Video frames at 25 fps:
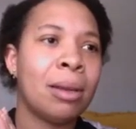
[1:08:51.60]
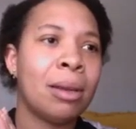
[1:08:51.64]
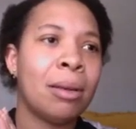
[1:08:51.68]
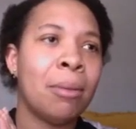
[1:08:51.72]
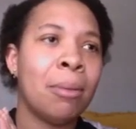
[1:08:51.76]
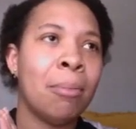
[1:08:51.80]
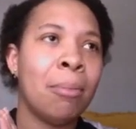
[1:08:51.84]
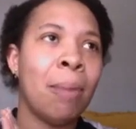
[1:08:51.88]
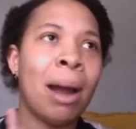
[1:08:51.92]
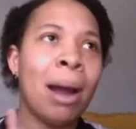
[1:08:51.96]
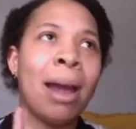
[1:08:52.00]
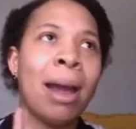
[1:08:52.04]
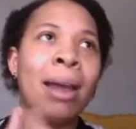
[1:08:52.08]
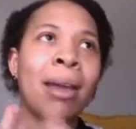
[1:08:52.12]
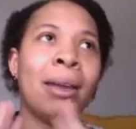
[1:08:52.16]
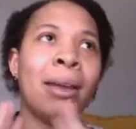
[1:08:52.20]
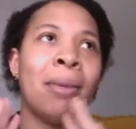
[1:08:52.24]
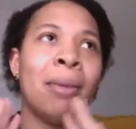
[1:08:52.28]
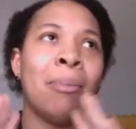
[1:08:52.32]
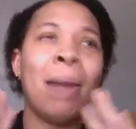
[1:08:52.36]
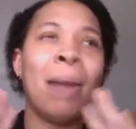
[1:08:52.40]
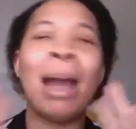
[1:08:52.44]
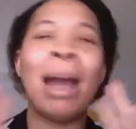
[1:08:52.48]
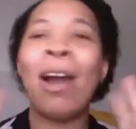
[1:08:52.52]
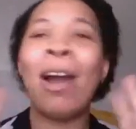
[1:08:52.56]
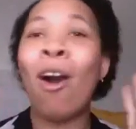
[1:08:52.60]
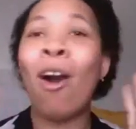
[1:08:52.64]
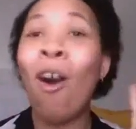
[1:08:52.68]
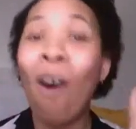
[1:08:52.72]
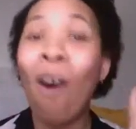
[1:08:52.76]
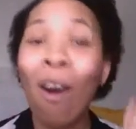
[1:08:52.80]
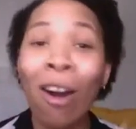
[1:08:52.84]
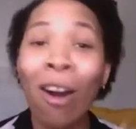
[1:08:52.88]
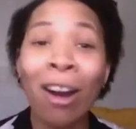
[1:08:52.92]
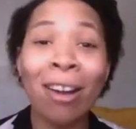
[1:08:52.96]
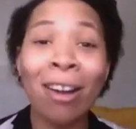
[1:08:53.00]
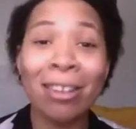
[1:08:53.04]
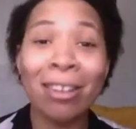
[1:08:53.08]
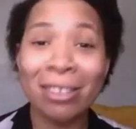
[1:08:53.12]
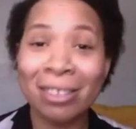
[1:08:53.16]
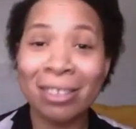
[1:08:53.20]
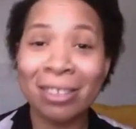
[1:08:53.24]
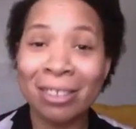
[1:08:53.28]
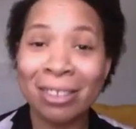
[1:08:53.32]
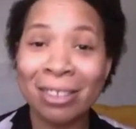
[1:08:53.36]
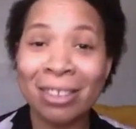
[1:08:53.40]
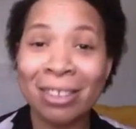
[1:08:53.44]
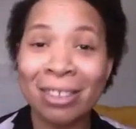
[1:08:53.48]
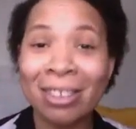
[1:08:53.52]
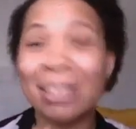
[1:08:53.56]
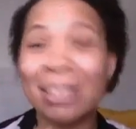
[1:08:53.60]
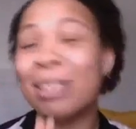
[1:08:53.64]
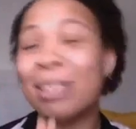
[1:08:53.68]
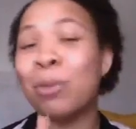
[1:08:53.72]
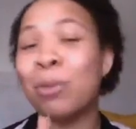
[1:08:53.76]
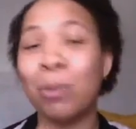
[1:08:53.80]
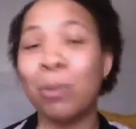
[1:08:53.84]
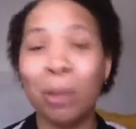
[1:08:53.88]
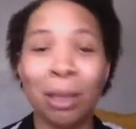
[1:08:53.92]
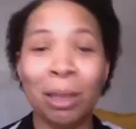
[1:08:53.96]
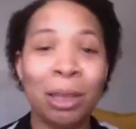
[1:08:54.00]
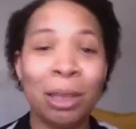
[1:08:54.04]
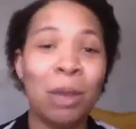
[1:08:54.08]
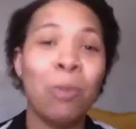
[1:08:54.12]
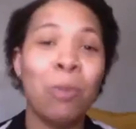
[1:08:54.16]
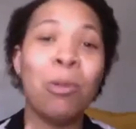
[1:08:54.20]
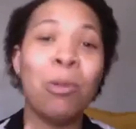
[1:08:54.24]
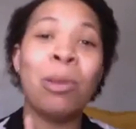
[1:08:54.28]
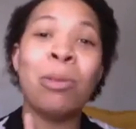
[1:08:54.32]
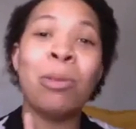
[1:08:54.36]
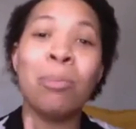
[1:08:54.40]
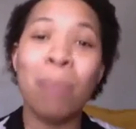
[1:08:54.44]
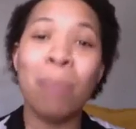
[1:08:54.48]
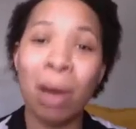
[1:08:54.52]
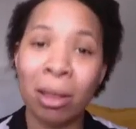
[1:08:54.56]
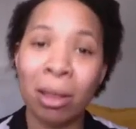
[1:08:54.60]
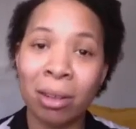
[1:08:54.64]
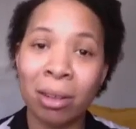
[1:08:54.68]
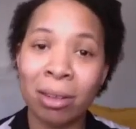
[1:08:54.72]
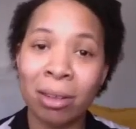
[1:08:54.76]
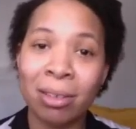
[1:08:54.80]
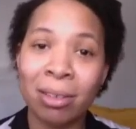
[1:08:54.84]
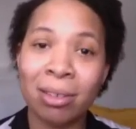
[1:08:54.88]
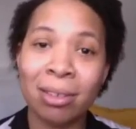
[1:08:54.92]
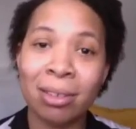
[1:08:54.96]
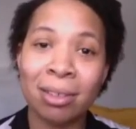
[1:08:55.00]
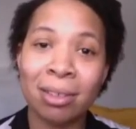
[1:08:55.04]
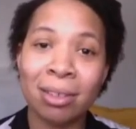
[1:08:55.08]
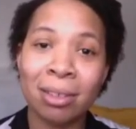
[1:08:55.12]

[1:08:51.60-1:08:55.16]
my heart is really with mothers.